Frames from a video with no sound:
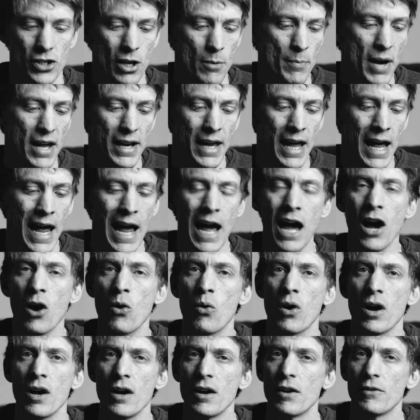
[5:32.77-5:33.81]
No matter
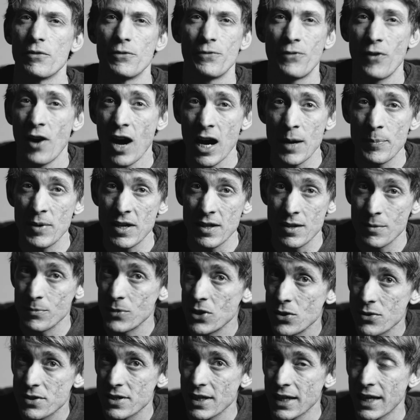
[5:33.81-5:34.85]
how vibey the
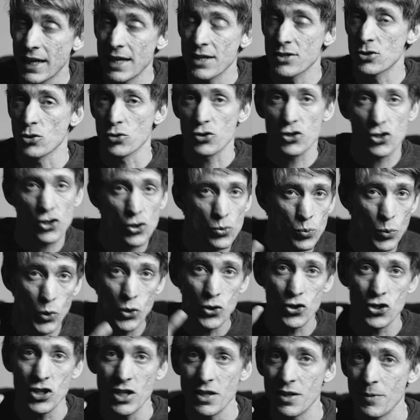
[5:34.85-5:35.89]
music is or
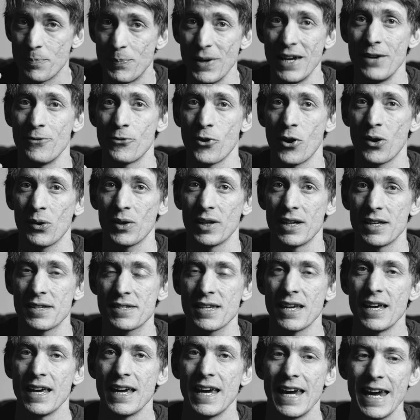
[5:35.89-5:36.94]
swooshy the B-roll
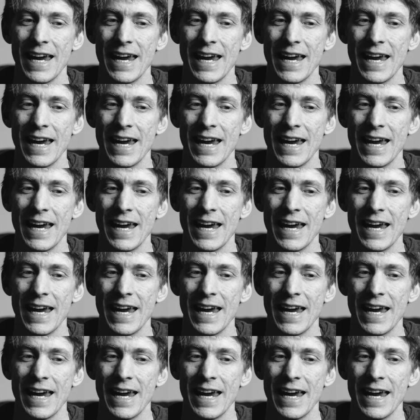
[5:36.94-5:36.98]
is,